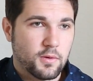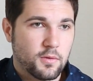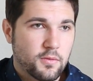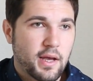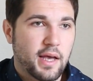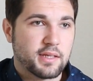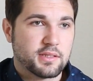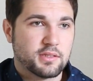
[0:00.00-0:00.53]
3,
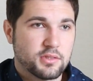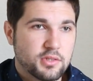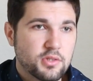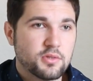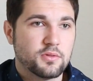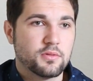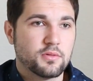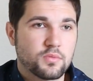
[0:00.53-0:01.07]
rest,
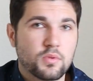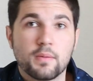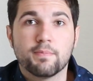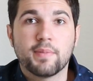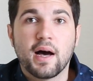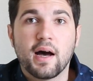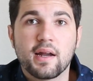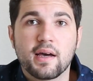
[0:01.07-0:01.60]
2, 3,
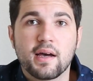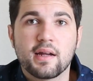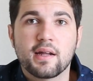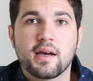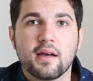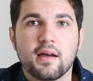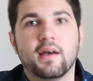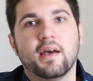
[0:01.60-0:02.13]

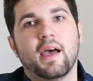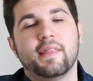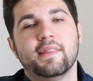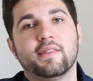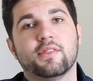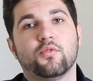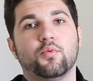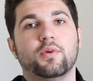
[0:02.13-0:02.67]
and
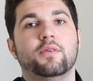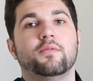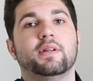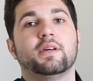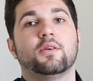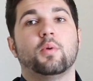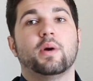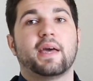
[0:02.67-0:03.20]
then 3 really
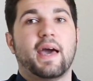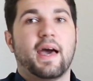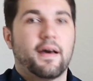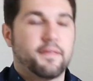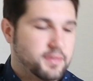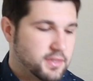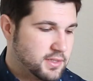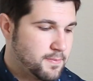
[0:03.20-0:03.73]
quick
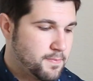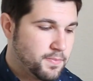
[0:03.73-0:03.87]
Fs.